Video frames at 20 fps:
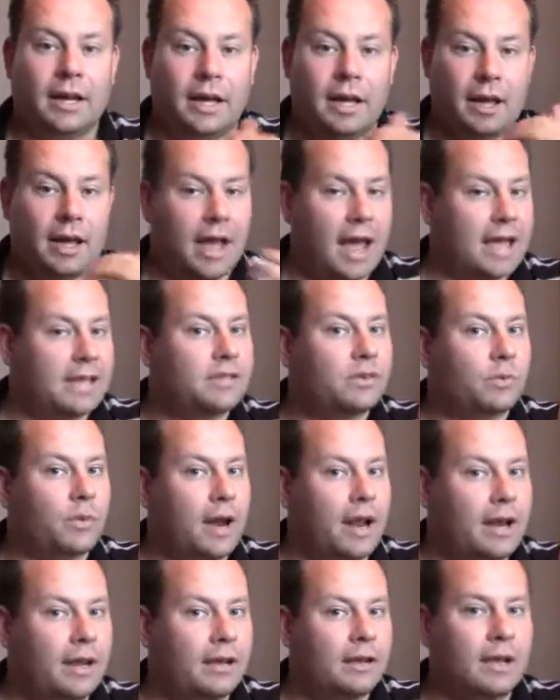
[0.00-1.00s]
As a
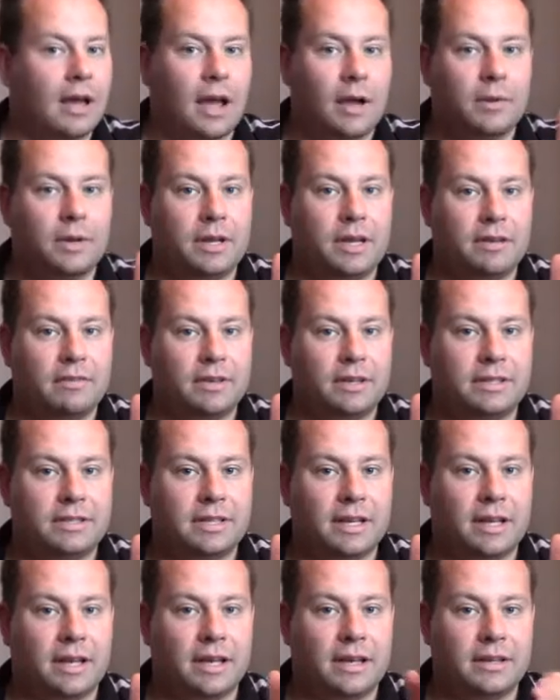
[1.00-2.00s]
rating, I would give it
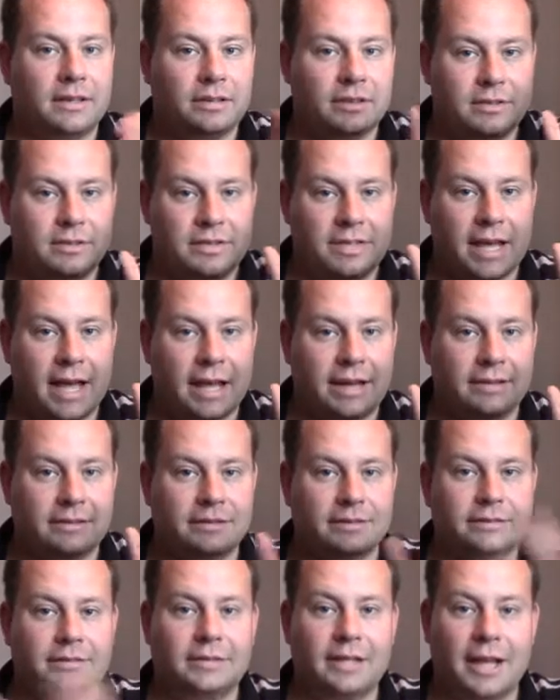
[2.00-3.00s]

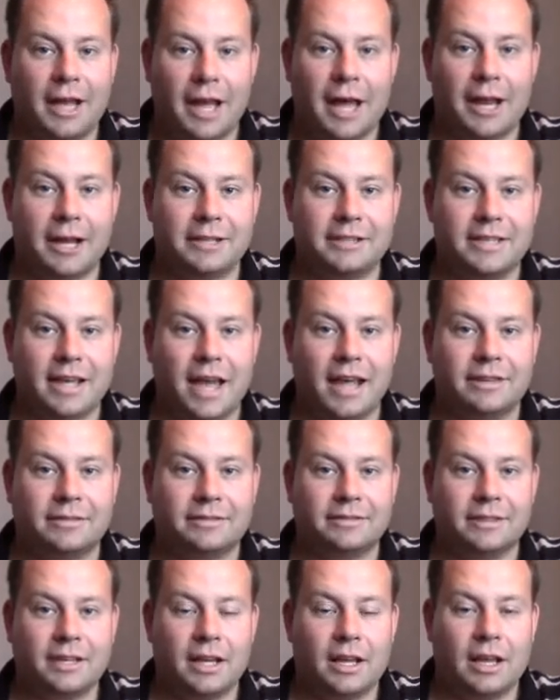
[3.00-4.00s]
10 out of
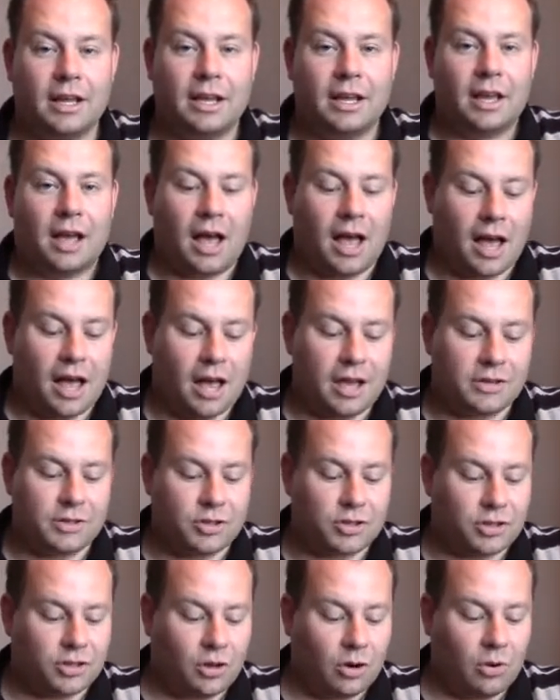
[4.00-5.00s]
10.
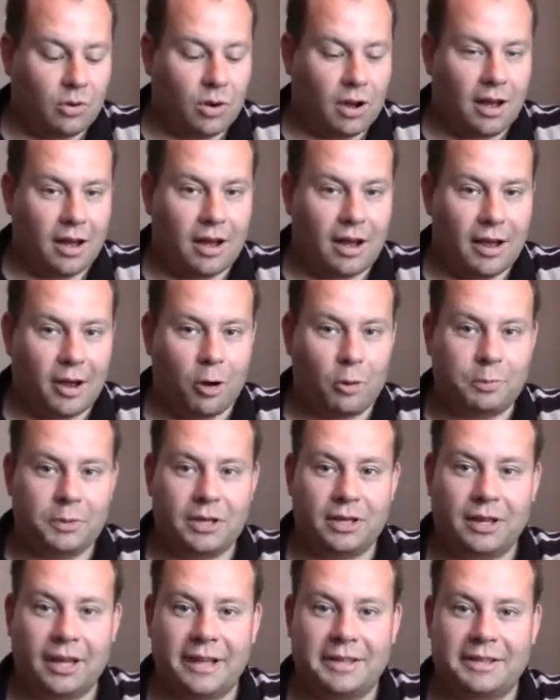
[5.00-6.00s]
So I
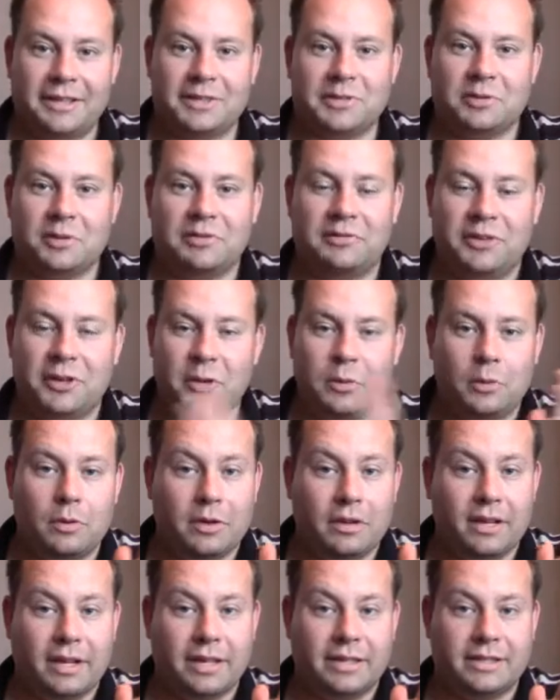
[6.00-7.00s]
hope you like this
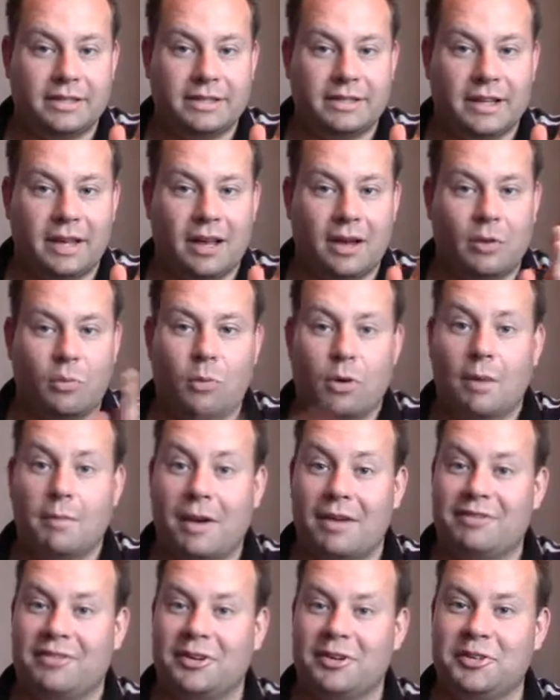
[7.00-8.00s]
review. It's one of
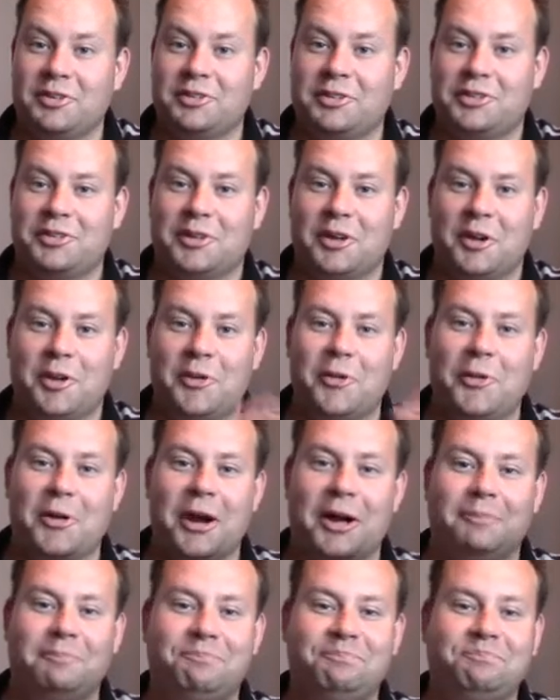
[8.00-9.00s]
my first. So
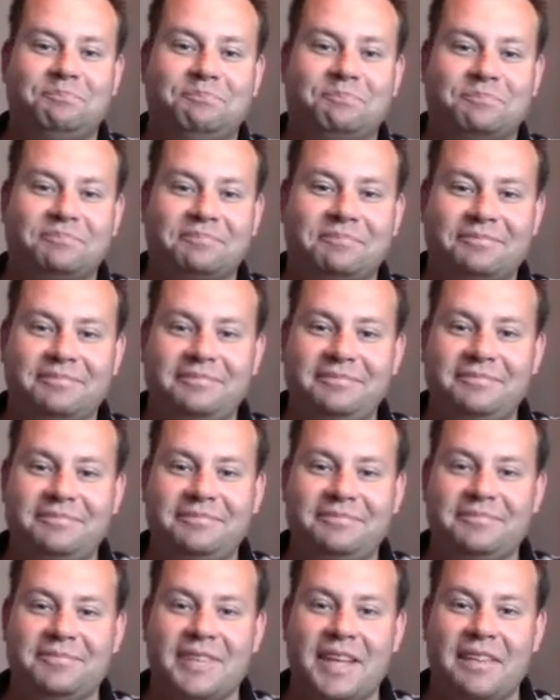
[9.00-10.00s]

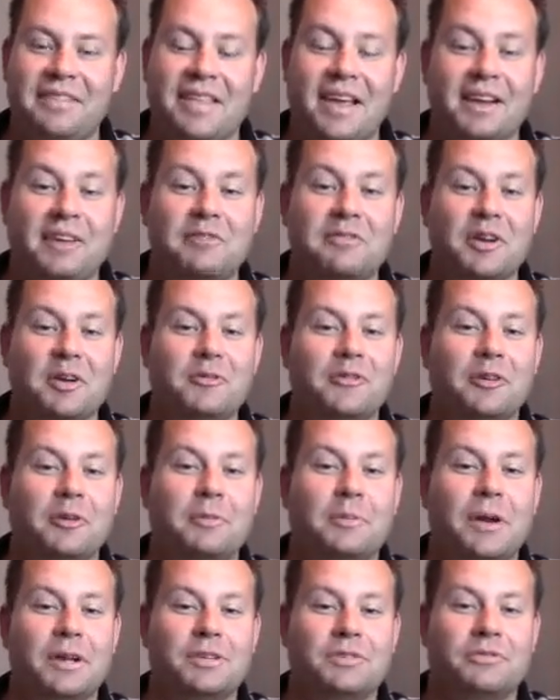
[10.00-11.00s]
thank you
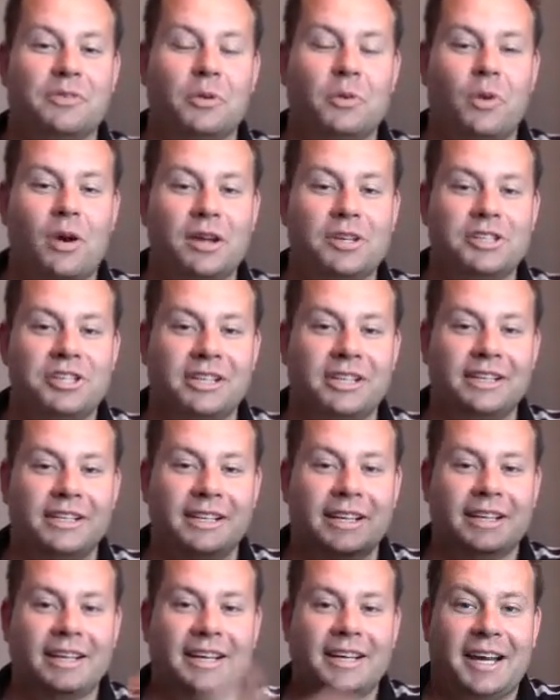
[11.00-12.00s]
very much for watching.
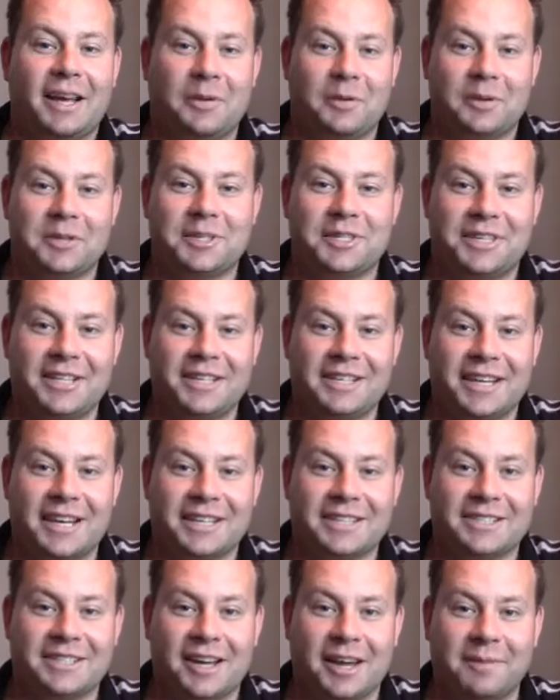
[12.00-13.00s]
We'll see you
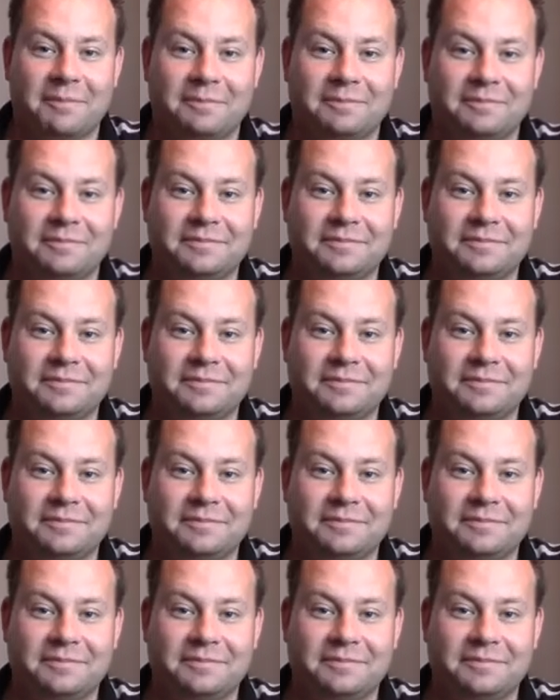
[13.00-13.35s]
next time.